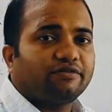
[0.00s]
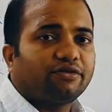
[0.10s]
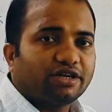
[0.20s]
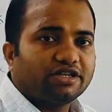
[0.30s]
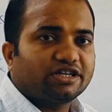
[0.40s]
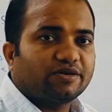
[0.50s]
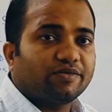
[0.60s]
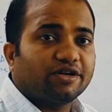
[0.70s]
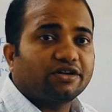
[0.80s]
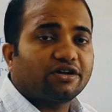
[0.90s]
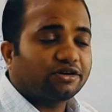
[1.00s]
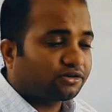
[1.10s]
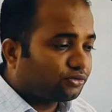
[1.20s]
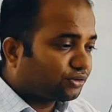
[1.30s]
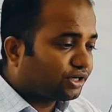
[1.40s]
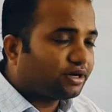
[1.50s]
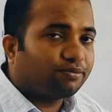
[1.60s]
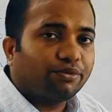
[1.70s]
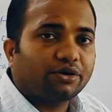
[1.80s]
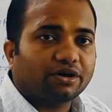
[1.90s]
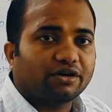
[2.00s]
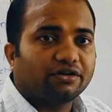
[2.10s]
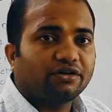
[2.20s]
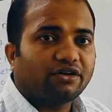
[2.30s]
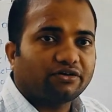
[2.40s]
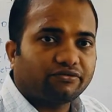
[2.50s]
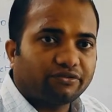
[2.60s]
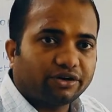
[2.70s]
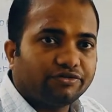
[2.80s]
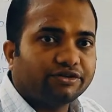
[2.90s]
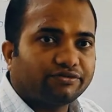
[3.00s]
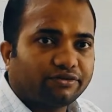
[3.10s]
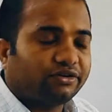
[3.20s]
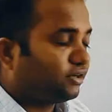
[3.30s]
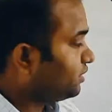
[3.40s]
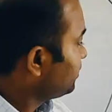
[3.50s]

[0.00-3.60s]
40 centimeter or to read a book or use a phone,